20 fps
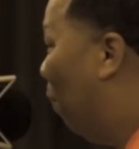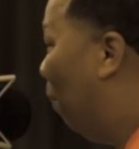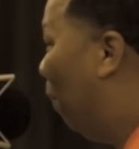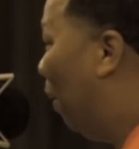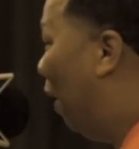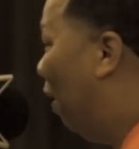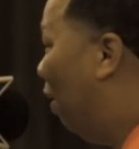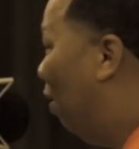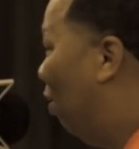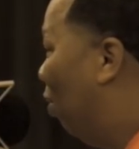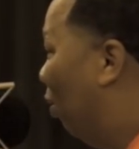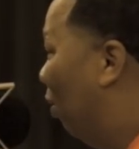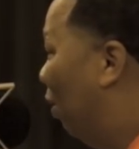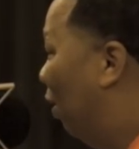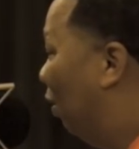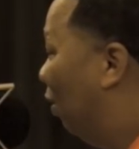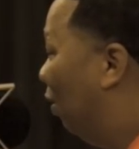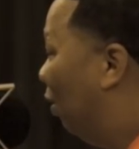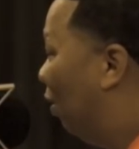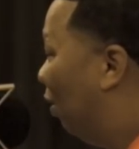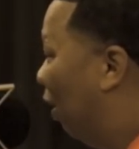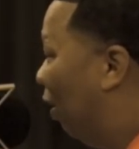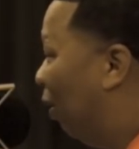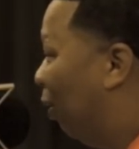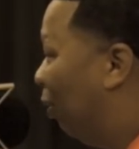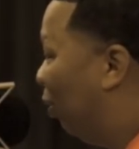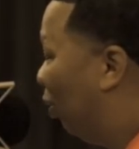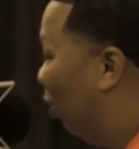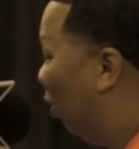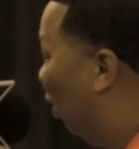bro. I'm like, you gonna either
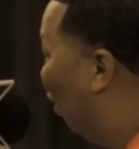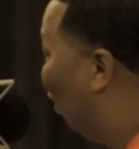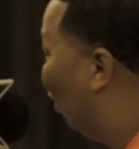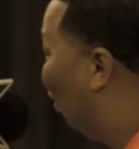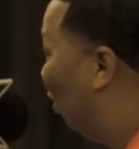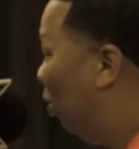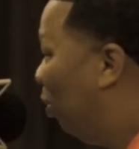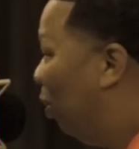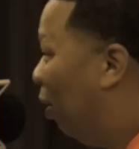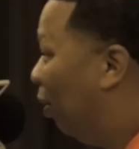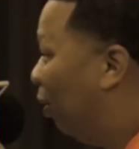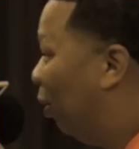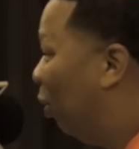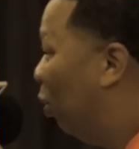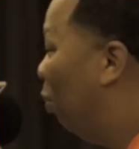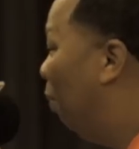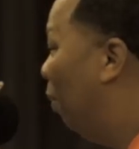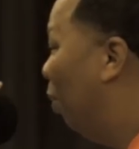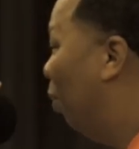sell drugs or you gonna